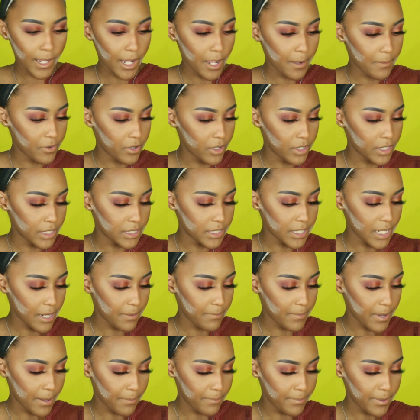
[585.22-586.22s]
I'm going to
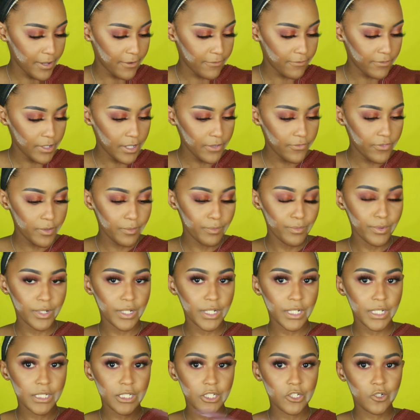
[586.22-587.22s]
take my big fluffy
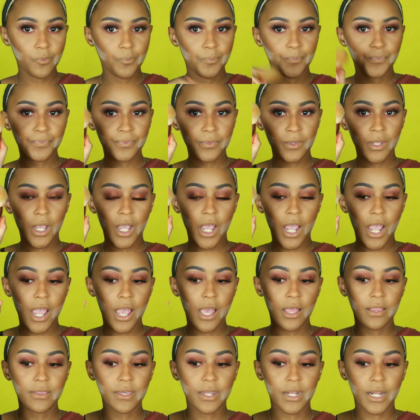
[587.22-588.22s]
brush
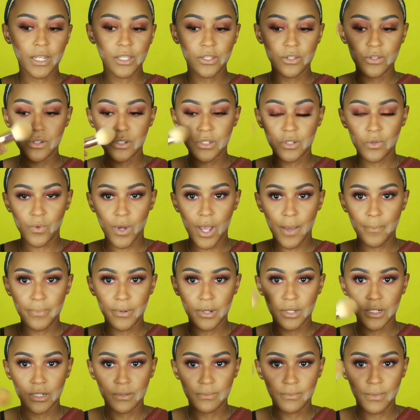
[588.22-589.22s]
that I use to wipe
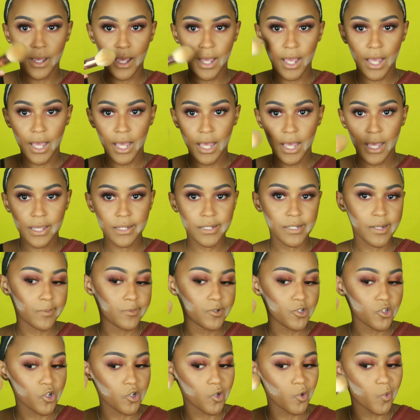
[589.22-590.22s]
under my eye. I'm
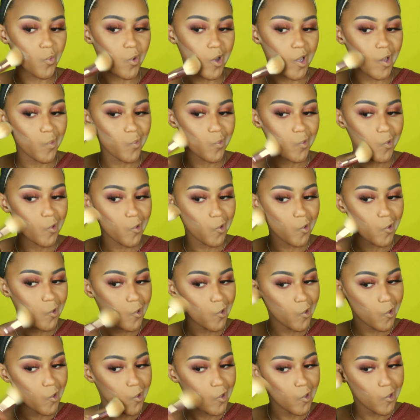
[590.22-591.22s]
just gonna wipe
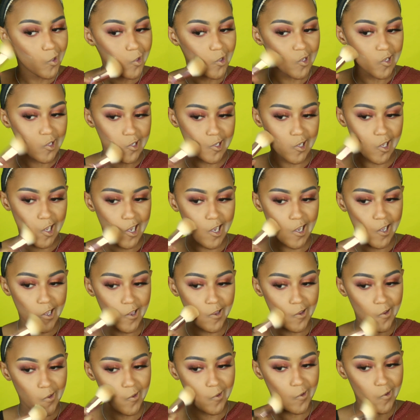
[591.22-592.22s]
the side
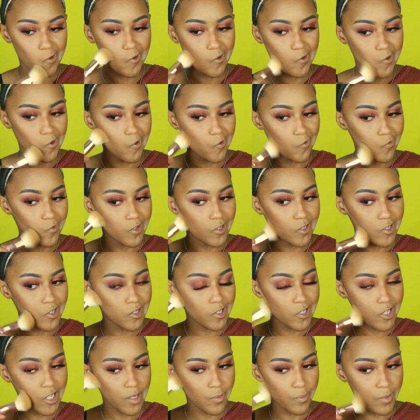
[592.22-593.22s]
of this
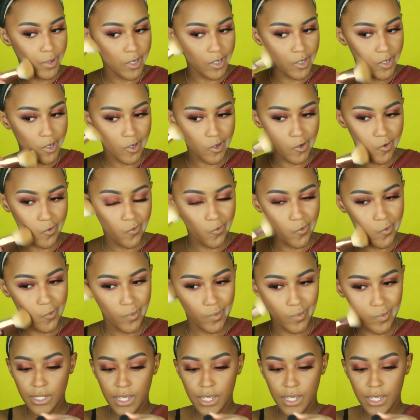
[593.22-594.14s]
setting powder off.